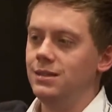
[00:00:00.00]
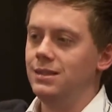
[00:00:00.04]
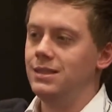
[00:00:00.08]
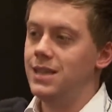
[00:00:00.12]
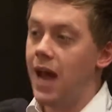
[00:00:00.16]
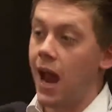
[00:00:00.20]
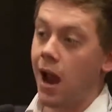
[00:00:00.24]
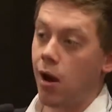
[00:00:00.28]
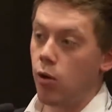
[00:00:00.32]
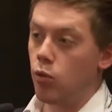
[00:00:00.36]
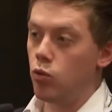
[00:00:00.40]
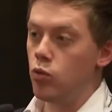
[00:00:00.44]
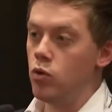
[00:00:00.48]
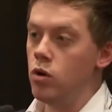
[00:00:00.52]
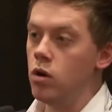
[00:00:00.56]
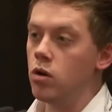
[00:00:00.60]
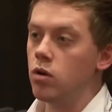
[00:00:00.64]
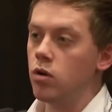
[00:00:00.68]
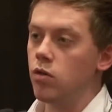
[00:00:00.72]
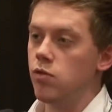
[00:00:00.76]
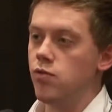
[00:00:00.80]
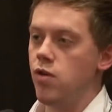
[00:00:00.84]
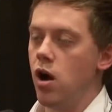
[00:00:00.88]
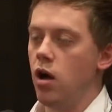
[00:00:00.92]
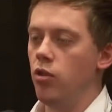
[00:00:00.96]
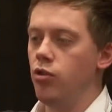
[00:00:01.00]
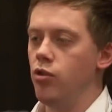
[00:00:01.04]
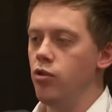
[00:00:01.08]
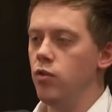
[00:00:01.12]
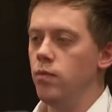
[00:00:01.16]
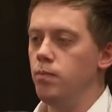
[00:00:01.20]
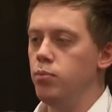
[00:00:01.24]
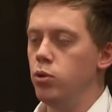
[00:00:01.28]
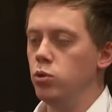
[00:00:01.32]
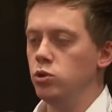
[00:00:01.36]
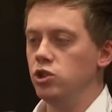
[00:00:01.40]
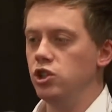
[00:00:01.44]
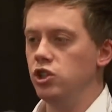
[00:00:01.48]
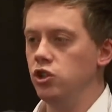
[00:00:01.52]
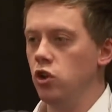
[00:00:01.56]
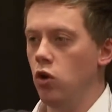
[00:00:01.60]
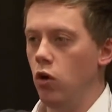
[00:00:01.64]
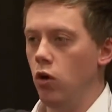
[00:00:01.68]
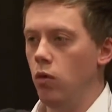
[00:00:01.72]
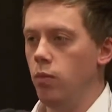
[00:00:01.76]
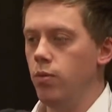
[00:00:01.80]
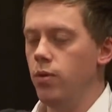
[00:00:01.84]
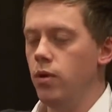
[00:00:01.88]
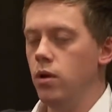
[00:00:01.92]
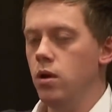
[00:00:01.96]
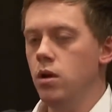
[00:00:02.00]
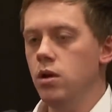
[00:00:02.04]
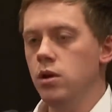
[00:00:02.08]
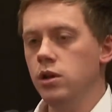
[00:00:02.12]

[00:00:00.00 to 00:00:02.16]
down rather than punches up.